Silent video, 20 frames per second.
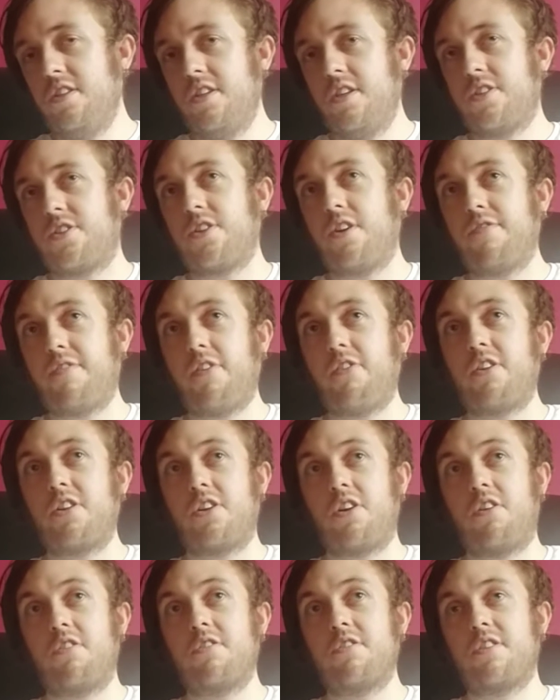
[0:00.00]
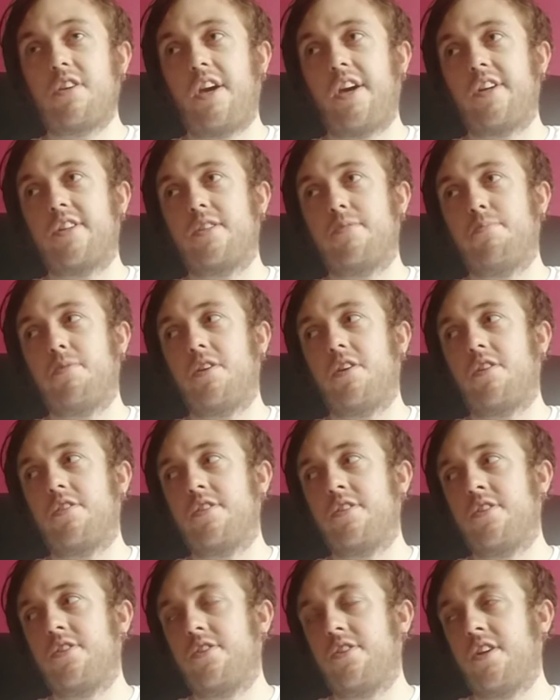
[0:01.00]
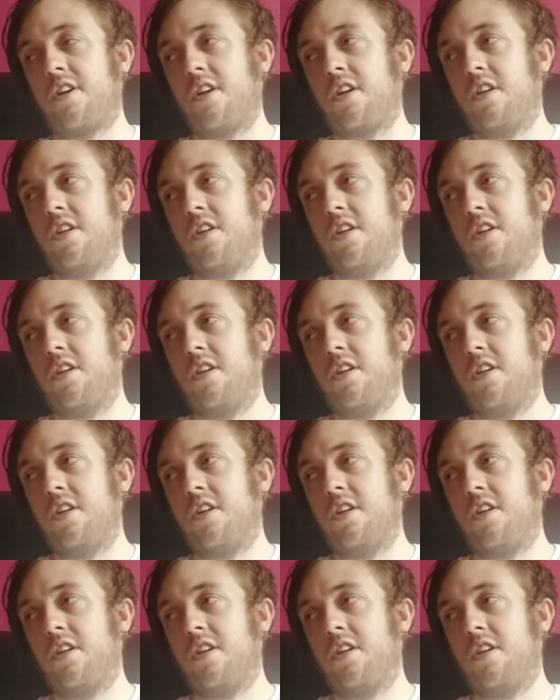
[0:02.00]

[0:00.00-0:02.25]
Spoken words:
It's not very long, to be honest.